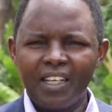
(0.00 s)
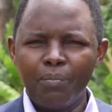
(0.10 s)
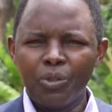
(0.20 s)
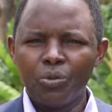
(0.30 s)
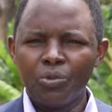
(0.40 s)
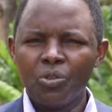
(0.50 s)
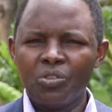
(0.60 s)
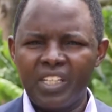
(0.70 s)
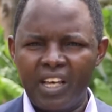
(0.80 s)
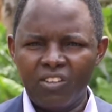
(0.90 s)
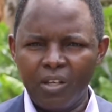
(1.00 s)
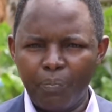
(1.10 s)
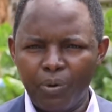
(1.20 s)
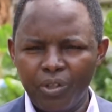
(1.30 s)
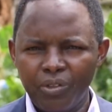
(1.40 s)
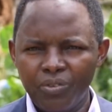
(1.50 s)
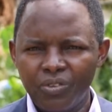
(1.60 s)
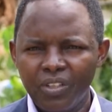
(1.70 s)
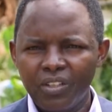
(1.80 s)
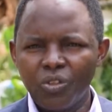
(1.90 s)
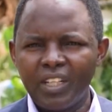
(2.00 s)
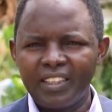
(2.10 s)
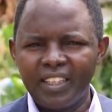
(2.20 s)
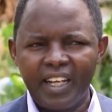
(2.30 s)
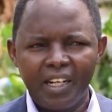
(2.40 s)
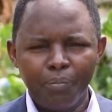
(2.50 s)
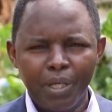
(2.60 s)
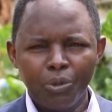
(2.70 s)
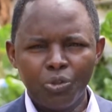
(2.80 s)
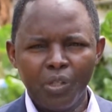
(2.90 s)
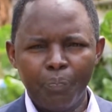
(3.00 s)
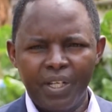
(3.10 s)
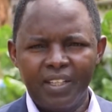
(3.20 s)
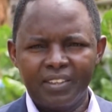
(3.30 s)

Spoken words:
able to sell the produce so that they can be able to repay the